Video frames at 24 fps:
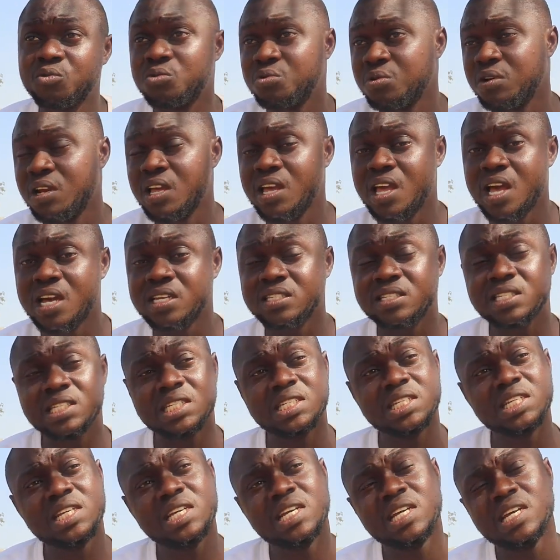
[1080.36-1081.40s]
do layers,
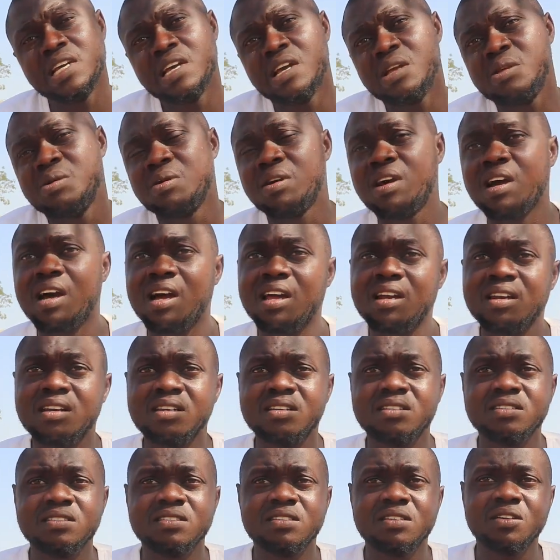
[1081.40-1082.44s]
you
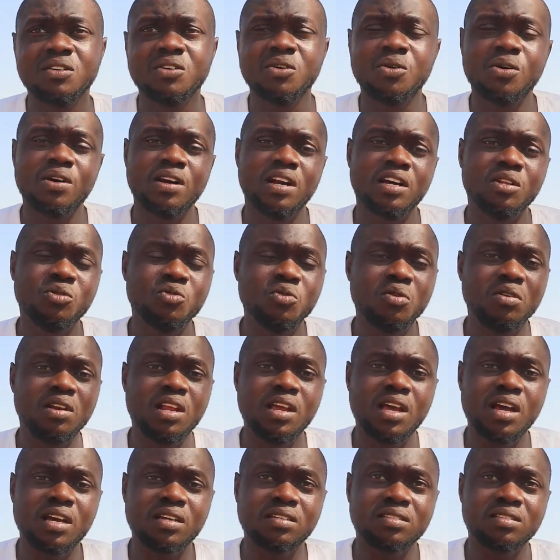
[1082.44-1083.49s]
can go on and do
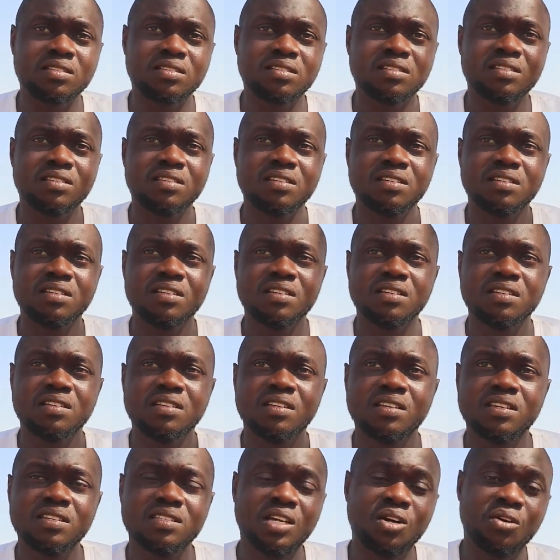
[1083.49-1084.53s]
layers
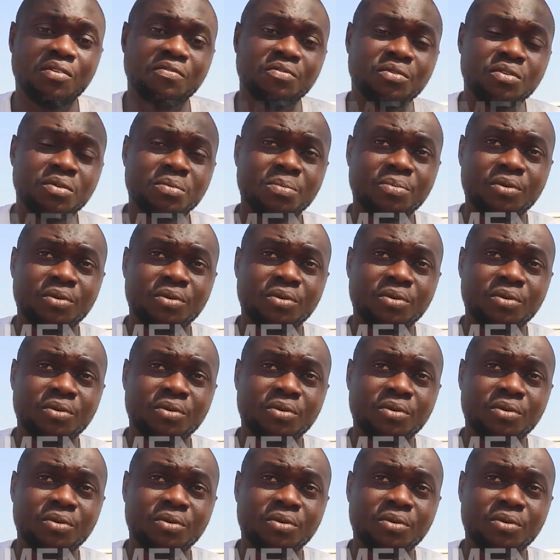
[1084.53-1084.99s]
instead of doing